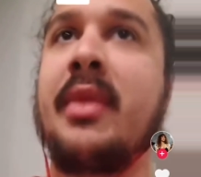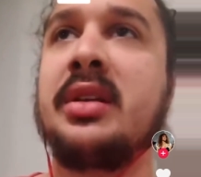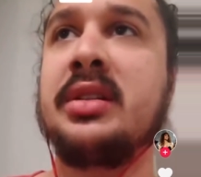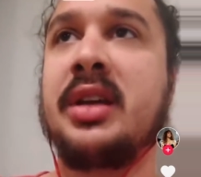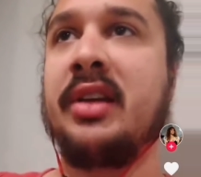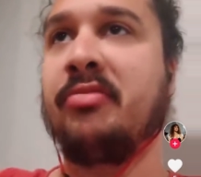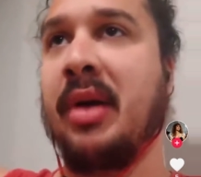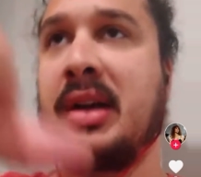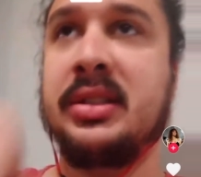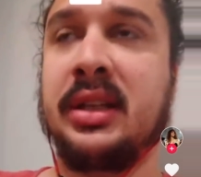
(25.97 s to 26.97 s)
Just kind of
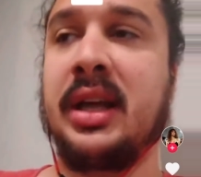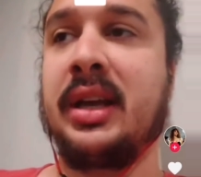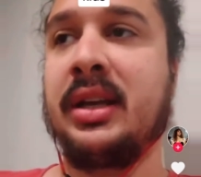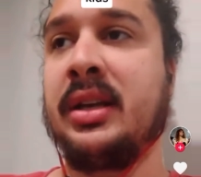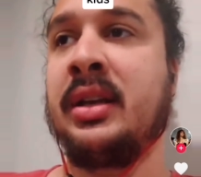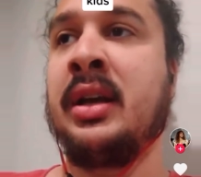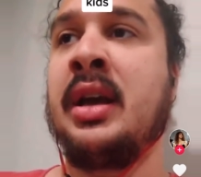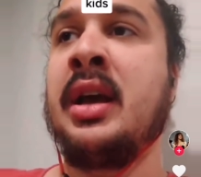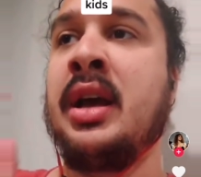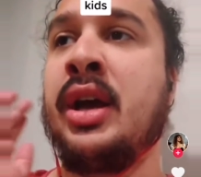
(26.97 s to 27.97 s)
boxing that in.
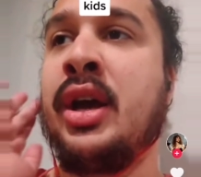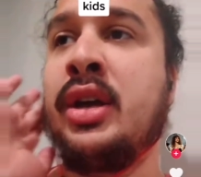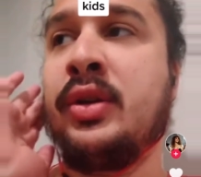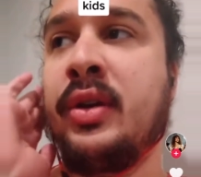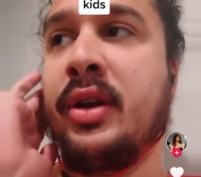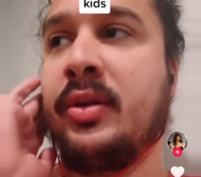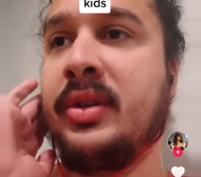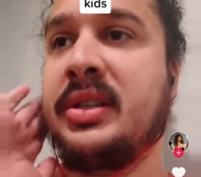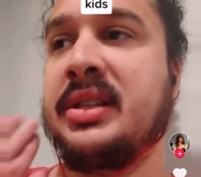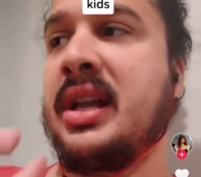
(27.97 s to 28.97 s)

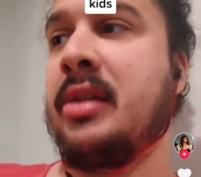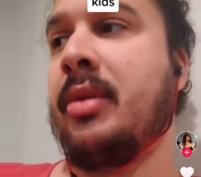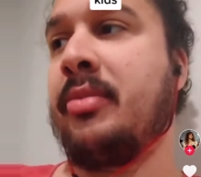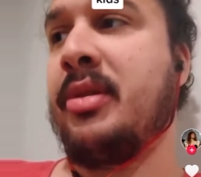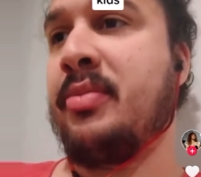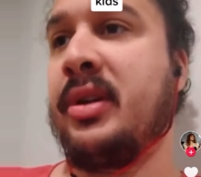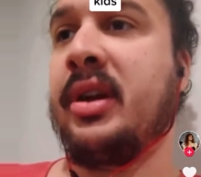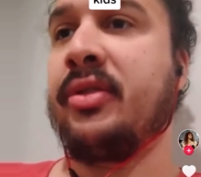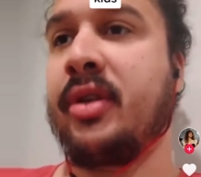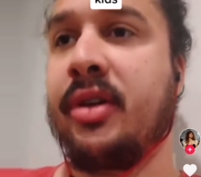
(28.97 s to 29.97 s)
This is not about people in
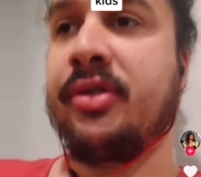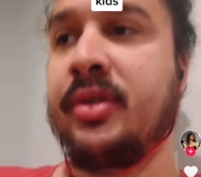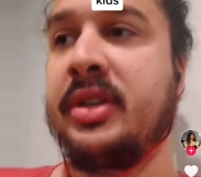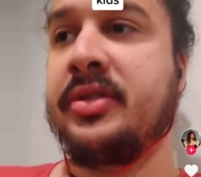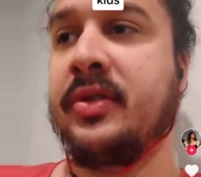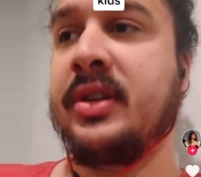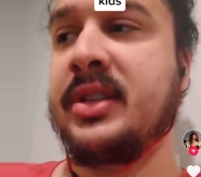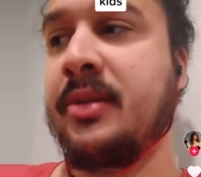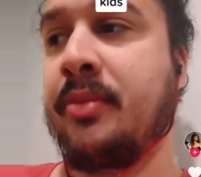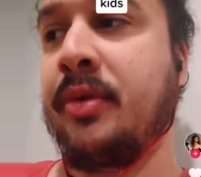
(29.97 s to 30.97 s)
other countries, for
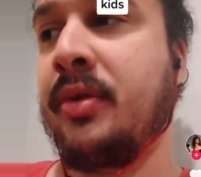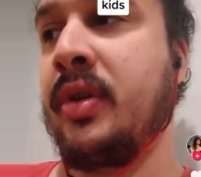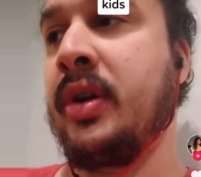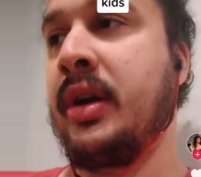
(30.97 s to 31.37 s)
example.